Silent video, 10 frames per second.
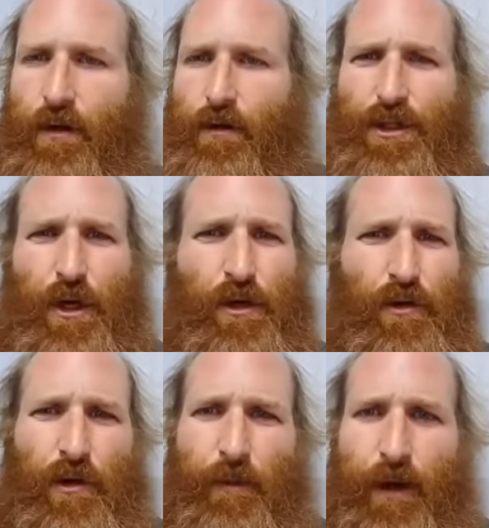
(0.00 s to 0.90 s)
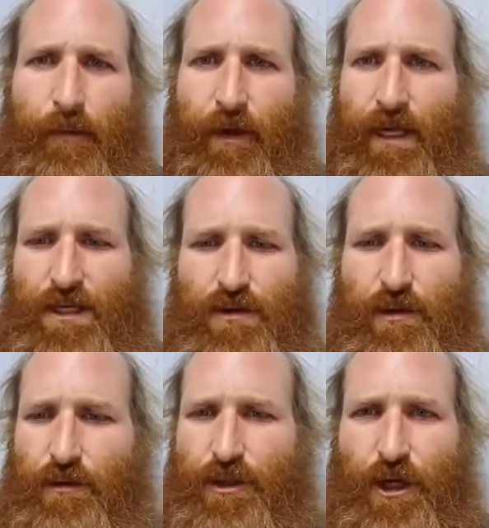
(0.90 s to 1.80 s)
It will show you all about my
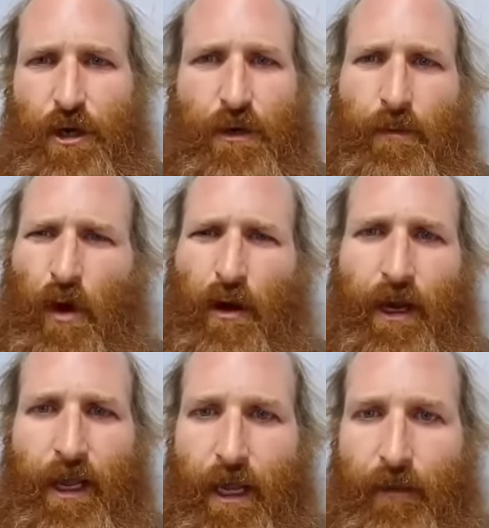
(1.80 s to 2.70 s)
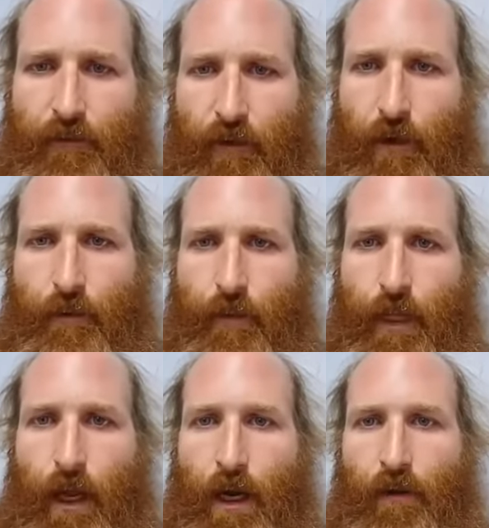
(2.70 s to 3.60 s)
history. It will show you where I came from.
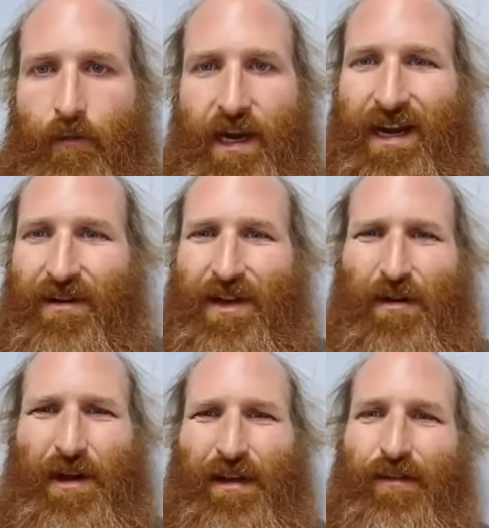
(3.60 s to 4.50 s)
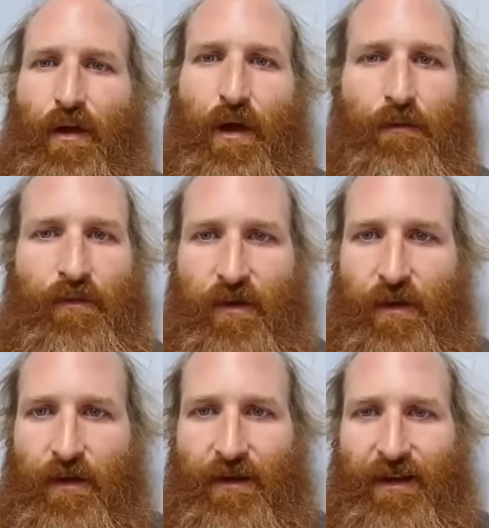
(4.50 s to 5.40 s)
Right now, I don't have time
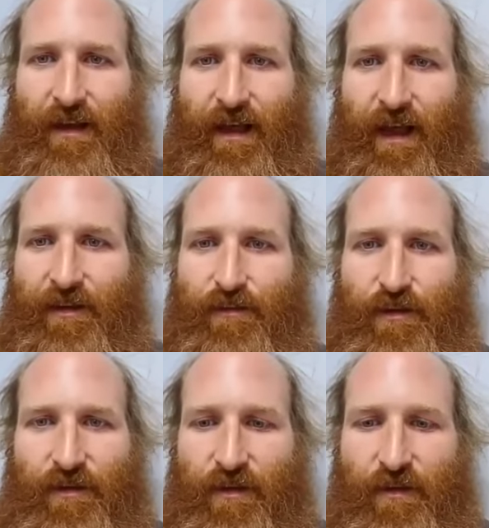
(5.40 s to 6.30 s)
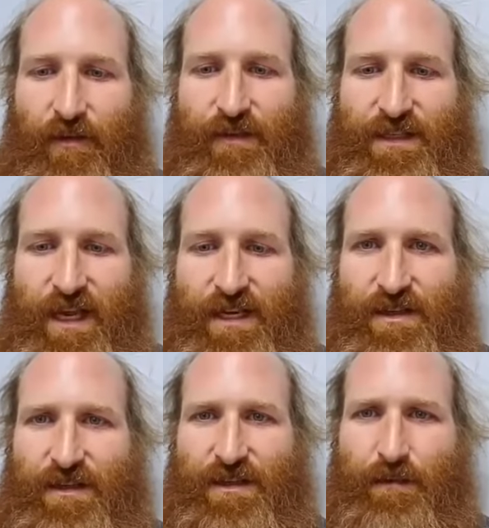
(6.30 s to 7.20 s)
to enter into those
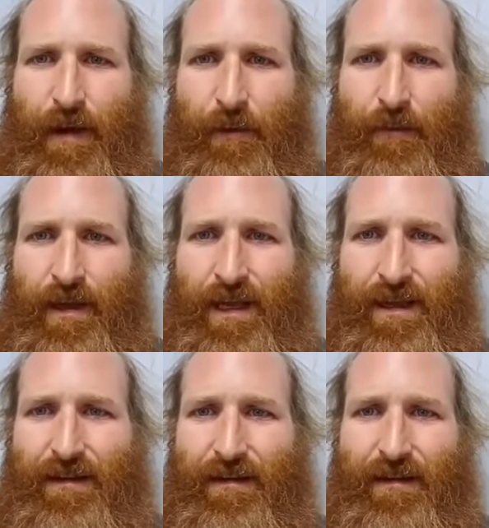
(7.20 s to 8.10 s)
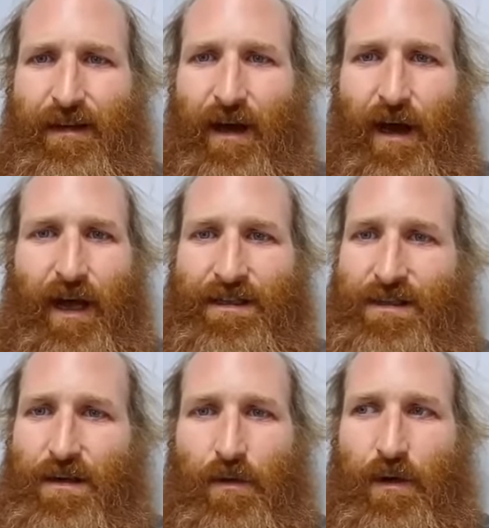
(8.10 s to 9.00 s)
conversations about me. That's
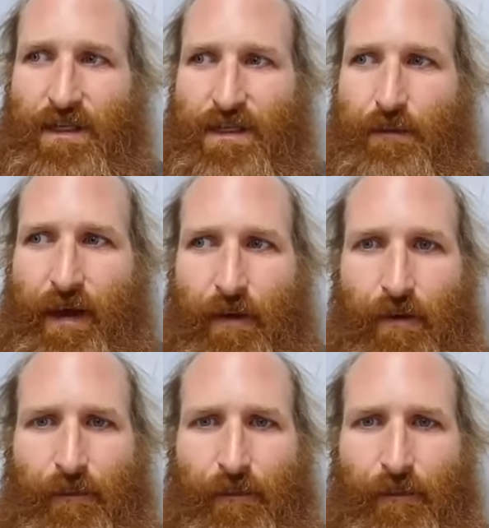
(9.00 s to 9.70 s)
not what it's about.